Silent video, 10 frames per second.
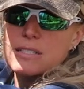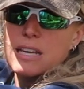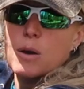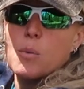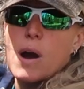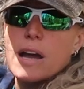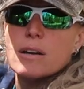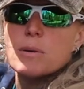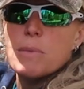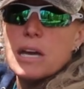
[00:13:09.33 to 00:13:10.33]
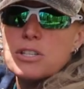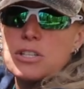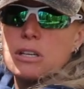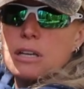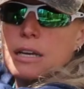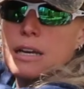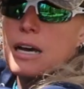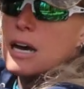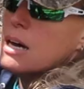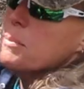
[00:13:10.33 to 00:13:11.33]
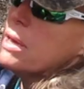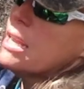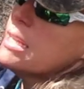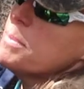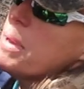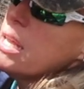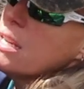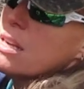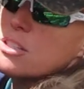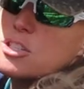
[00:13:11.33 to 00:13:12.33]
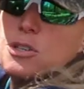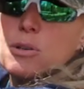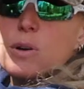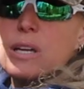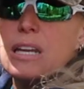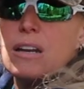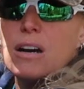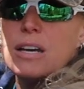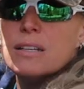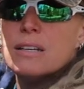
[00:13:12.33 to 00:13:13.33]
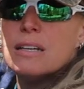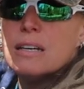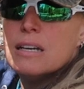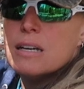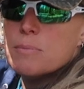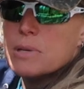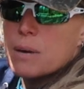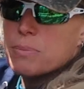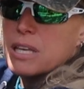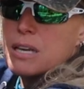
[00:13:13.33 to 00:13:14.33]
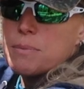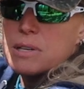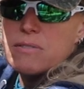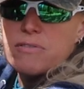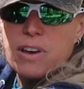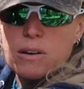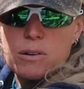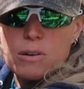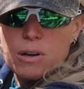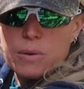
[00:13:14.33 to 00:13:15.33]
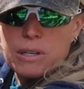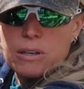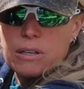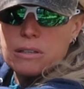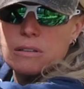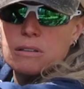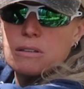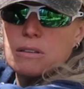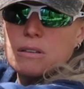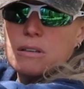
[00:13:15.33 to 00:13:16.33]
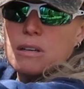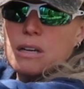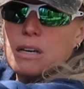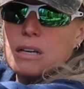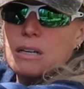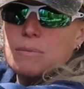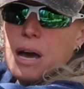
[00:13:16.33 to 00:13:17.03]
It's like a wire mesh. And I debated on screwing it on, but I think I'm gonna Velcro it on.